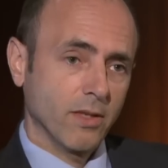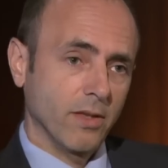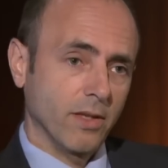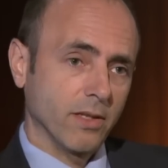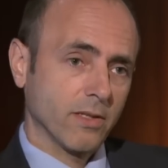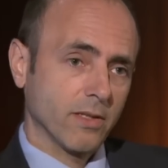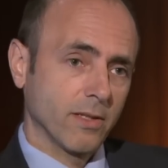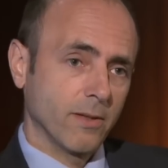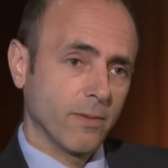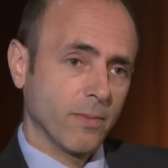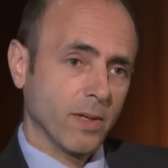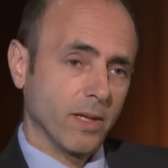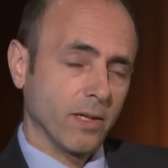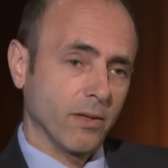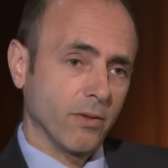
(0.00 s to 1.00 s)
That
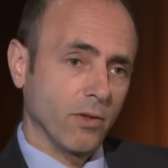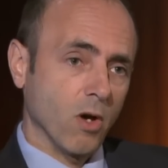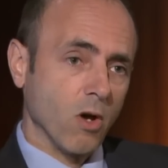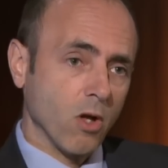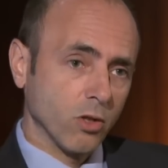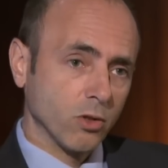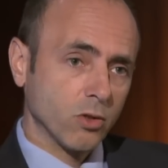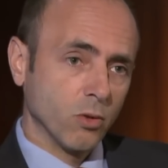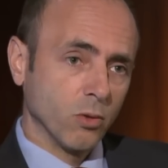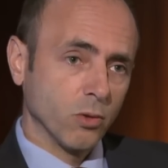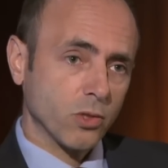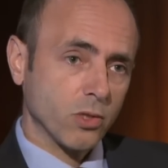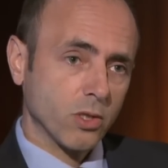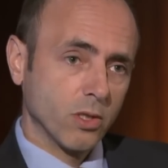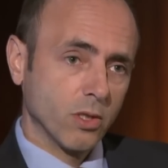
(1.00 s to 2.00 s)
the
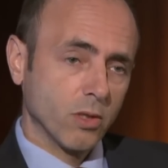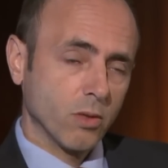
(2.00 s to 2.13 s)
Holocaust